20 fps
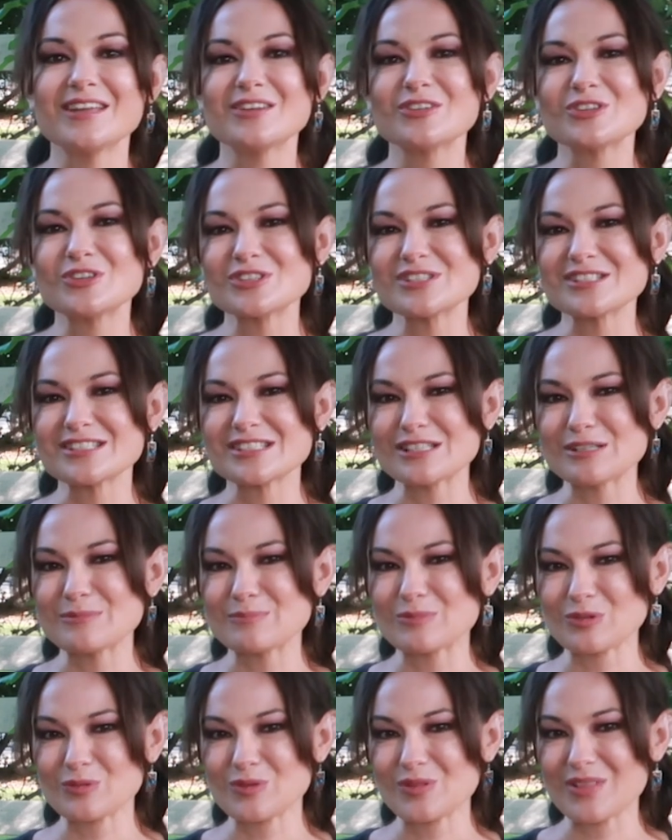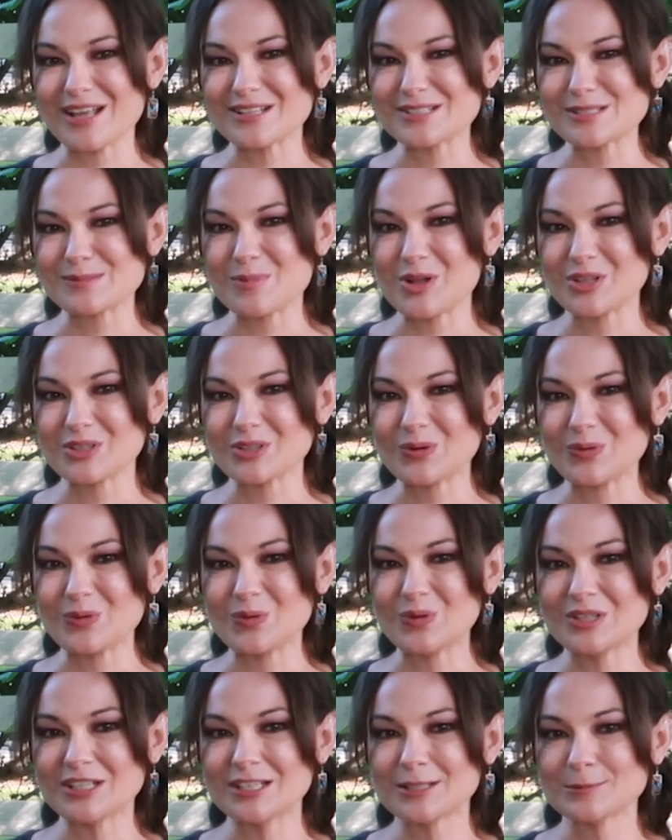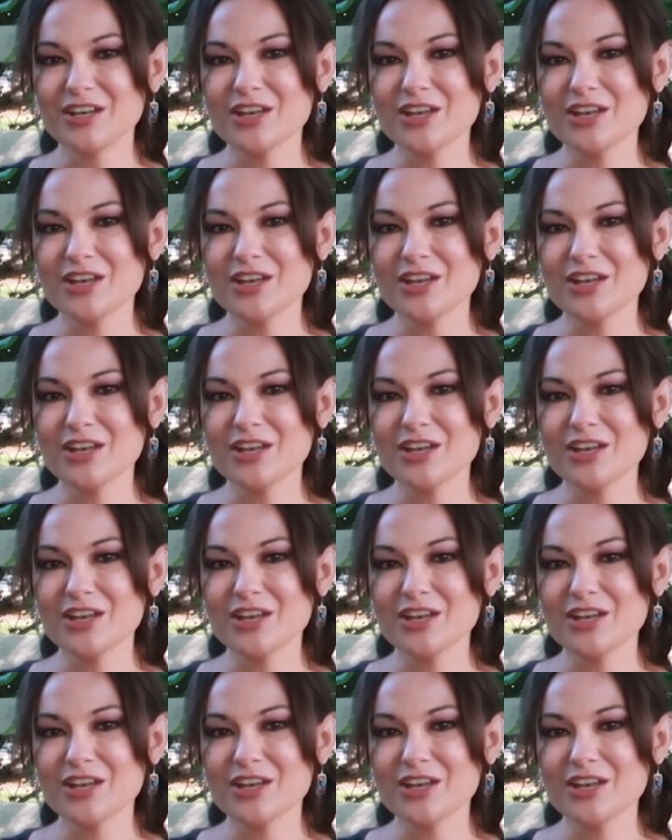and could slip through that smaller hole.